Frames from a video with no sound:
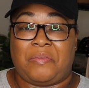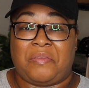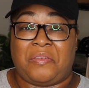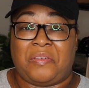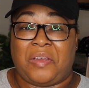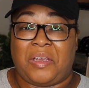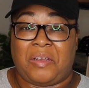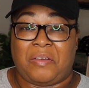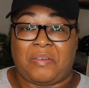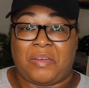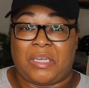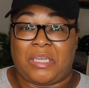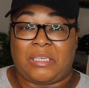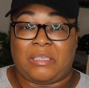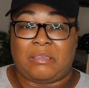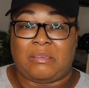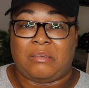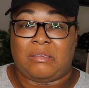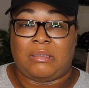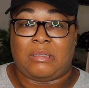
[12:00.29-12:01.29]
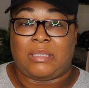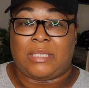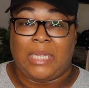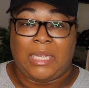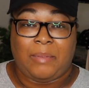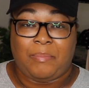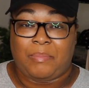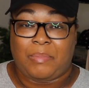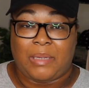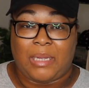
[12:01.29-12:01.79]
very
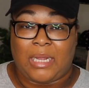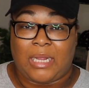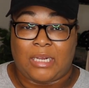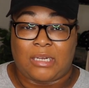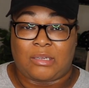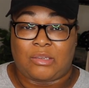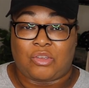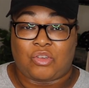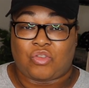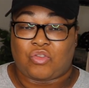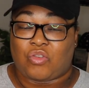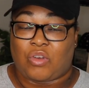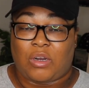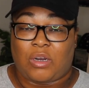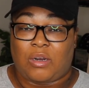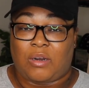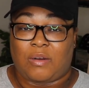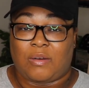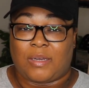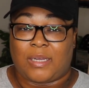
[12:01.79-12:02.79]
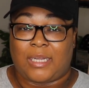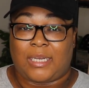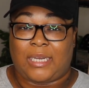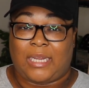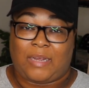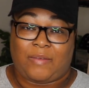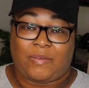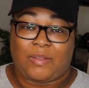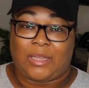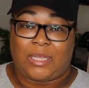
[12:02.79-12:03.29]
deep and strong and
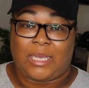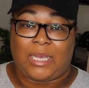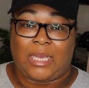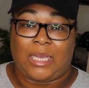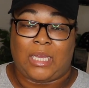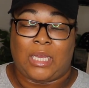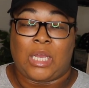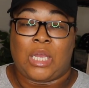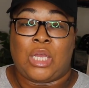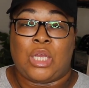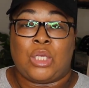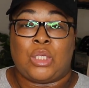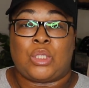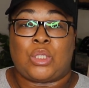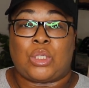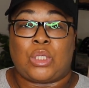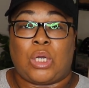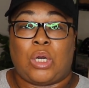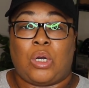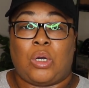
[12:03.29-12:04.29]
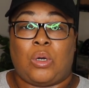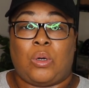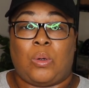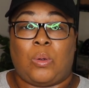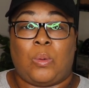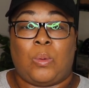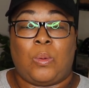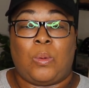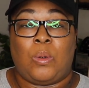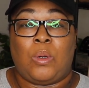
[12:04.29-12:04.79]
everything.
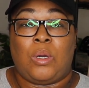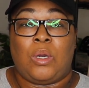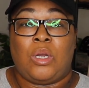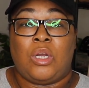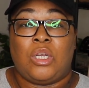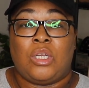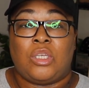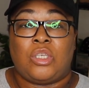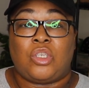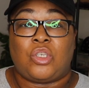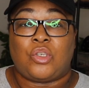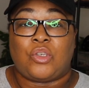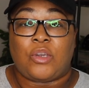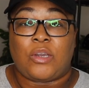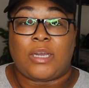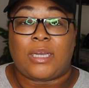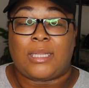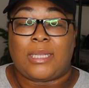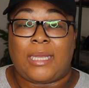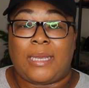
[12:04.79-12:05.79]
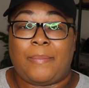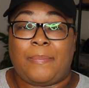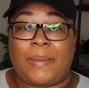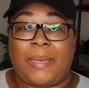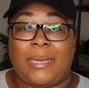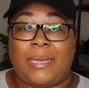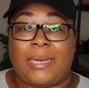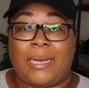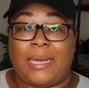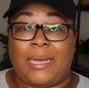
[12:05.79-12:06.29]
So strictly
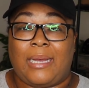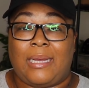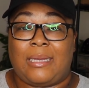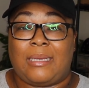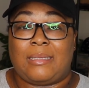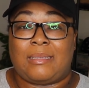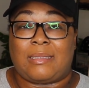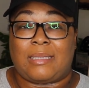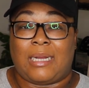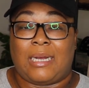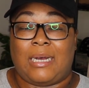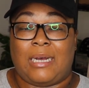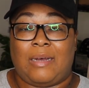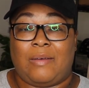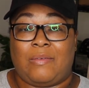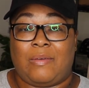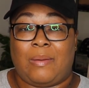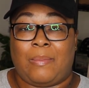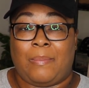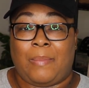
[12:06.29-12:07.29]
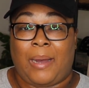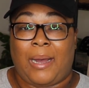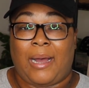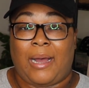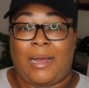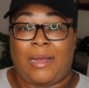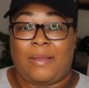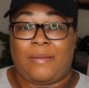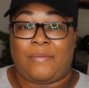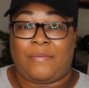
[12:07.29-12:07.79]
because of
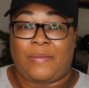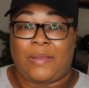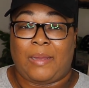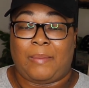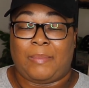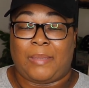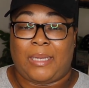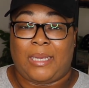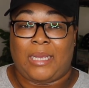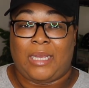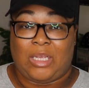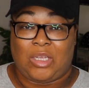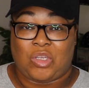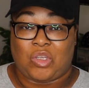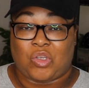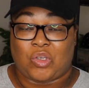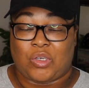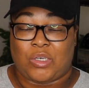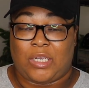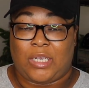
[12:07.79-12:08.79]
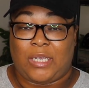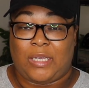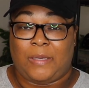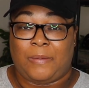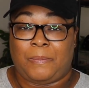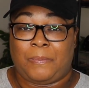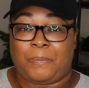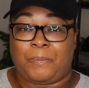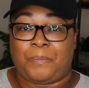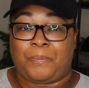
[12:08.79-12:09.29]
my family history,